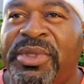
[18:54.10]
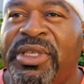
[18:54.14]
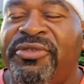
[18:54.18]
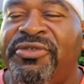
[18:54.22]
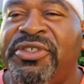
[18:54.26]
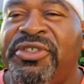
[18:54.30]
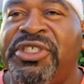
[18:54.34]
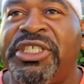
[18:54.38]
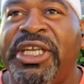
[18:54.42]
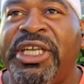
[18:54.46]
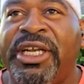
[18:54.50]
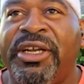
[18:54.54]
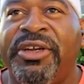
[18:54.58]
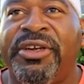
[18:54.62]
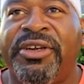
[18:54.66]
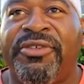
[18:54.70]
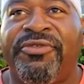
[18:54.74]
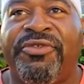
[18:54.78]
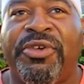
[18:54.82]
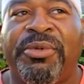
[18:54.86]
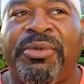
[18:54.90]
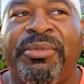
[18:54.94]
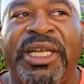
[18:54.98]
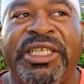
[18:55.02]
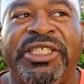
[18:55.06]
that have shared
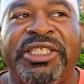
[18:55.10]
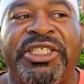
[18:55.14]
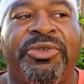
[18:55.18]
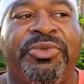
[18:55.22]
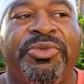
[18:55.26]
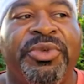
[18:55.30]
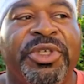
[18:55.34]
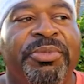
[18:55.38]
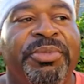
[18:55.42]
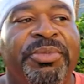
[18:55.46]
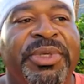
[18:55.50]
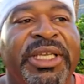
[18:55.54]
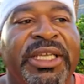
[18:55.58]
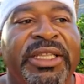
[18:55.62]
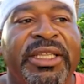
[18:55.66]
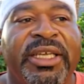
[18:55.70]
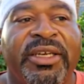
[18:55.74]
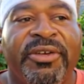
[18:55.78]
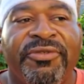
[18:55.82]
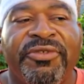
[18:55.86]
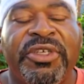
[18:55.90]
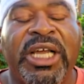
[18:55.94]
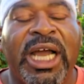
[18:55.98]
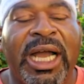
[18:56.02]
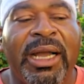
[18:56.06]
information with me and that
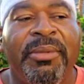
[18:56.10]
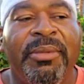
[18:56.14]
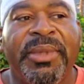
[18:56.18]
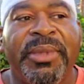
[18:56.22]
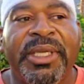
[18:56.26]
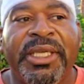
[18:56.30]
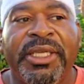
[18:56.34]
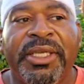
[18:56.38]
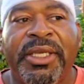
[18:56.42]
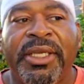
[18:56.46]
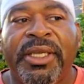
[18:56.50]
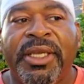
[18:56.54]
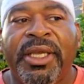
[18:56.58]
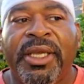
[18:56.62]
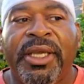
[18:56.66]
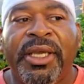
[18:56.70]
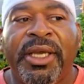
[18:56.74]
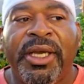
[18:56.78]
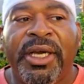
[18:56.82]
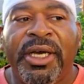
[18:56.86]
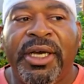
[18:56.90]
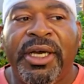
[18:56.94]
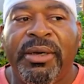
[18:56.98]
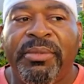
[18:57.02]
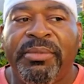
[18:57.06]
have taught me,
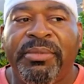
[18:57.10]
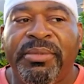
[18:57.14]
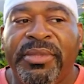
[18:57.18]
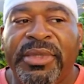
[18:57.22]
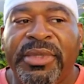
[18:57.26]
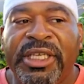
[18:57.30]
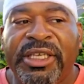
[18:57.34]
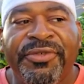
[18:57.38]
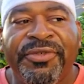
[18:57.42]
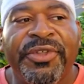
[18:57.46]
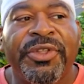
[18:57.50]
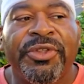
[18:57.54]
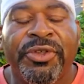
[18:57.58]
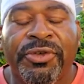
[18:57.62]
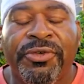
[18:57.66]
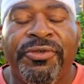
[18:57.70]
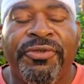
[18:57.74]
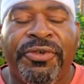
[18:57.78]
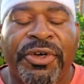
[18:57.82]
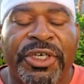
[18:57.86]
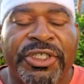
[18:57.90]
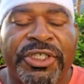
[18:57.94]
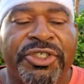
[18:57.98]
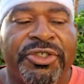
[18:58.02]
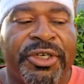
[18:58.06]
even through
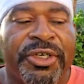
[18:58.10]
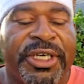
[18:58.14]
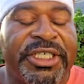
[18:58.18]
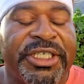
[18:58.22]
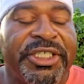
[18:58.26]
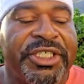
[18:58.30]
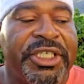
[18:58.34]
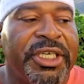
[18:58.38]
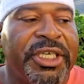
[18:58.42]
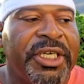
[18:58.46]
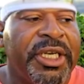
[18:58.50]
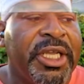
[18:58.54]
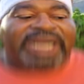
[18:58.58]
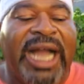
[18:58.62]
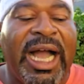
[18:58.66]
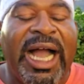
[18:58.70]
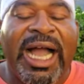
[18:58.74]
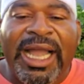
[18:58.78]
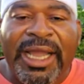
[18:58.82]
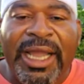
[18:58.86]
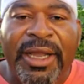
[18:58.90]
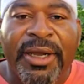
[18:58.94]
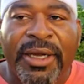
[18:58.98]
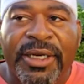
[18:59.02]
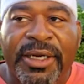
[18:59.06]
frustration.
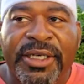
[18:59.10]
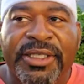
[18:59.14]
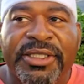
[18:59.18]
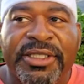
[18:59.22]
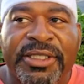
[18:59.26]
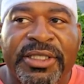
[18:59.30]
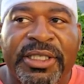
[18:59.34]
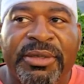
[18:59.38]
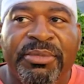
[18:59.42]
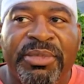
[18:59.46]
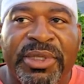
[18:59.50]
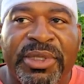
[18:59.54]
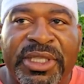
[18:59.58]
I honestly